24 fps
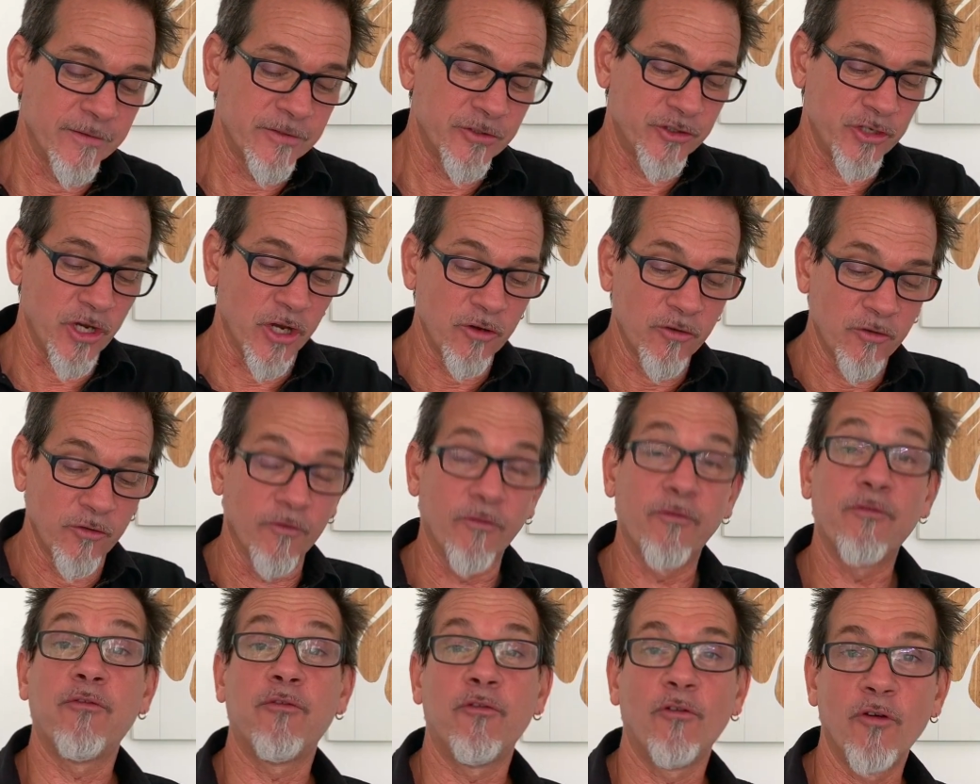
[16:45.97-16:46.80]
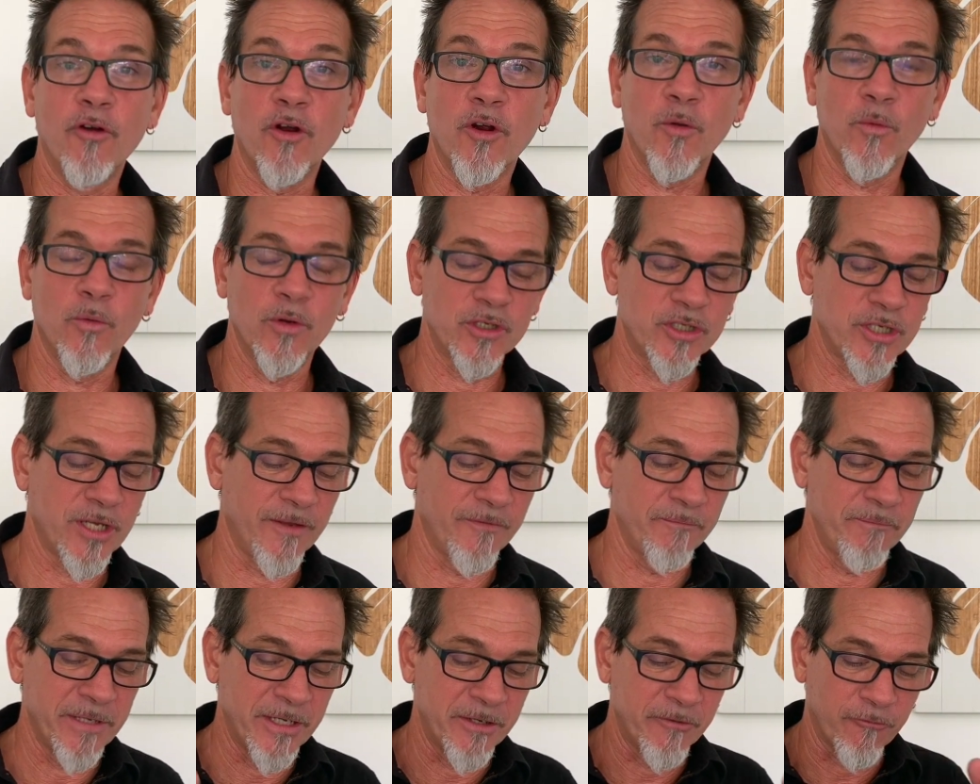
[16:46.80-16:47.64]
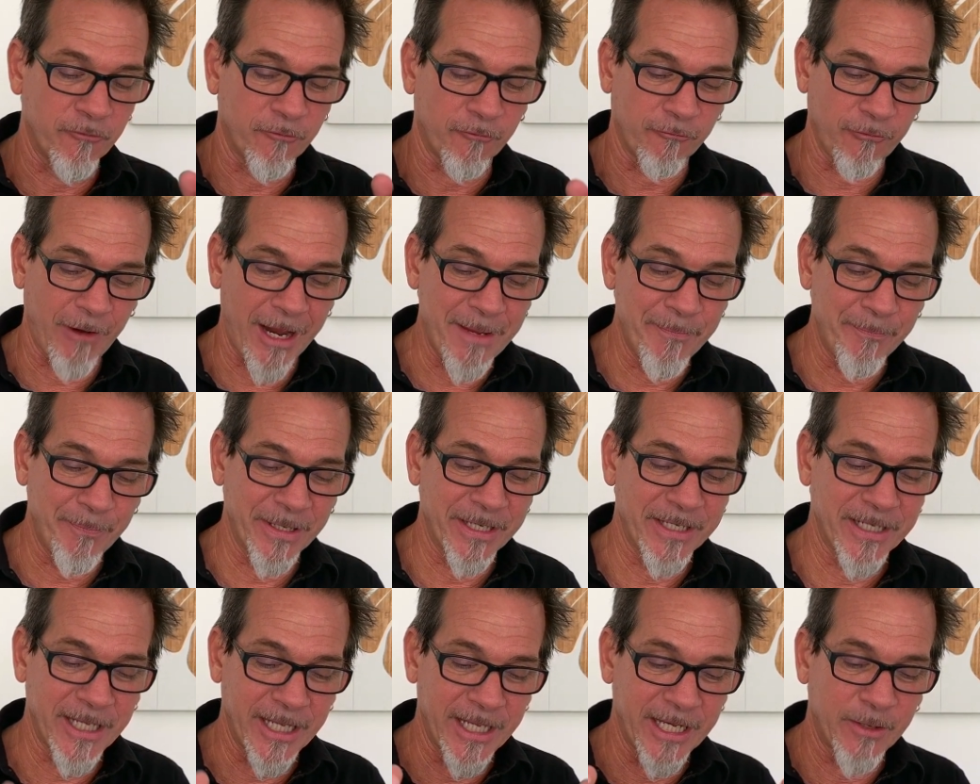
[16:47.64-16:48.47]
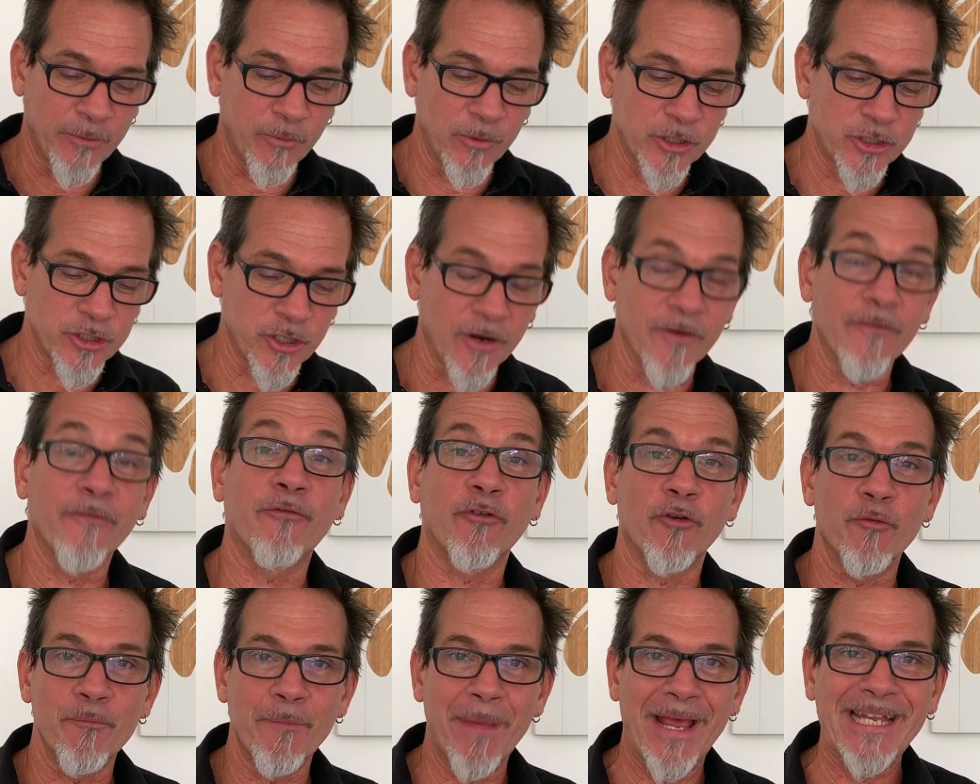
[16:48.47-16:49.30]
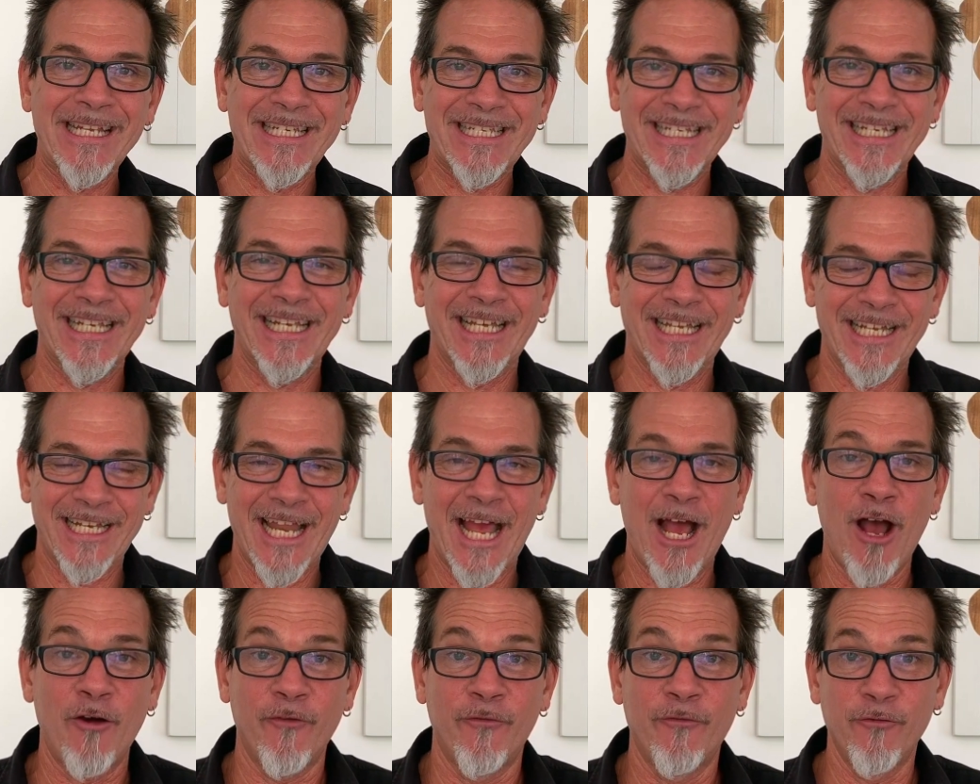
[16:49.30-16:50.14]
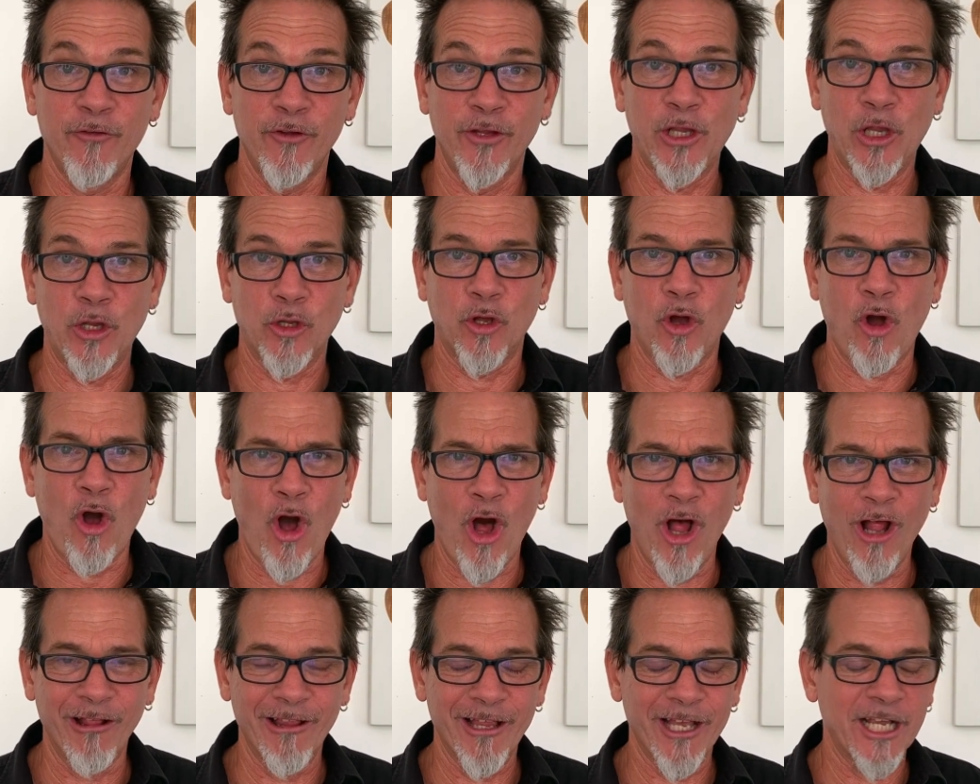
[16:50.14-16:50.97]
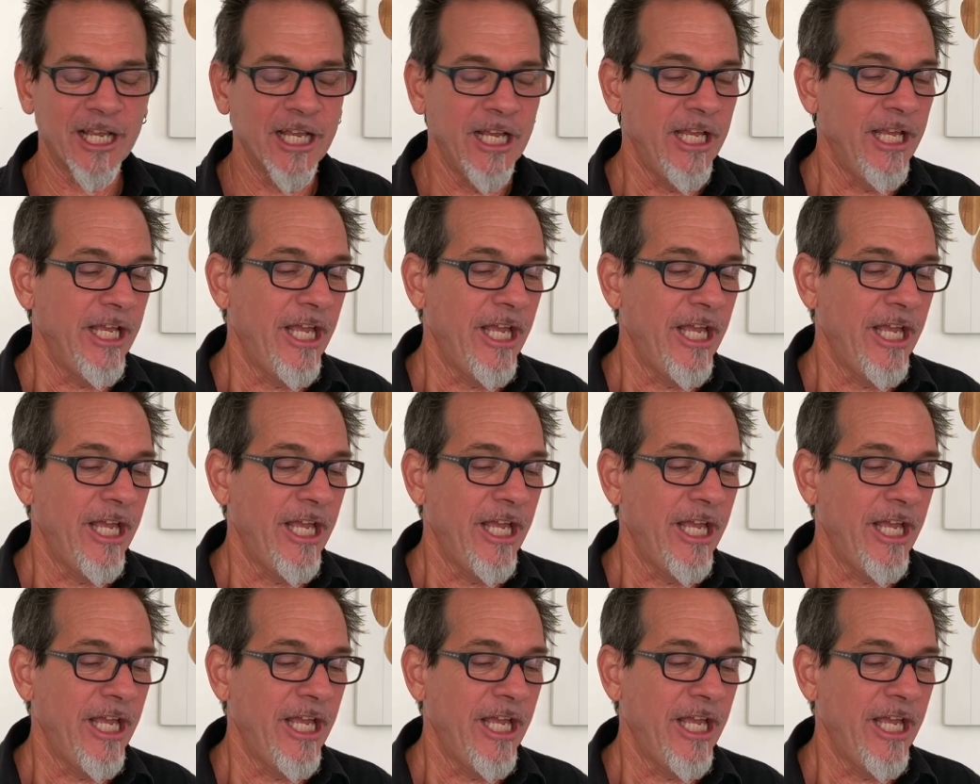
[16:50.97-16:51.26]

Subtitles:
jungle floor, which have been ripened and which are fermenting and now fully alcoholic,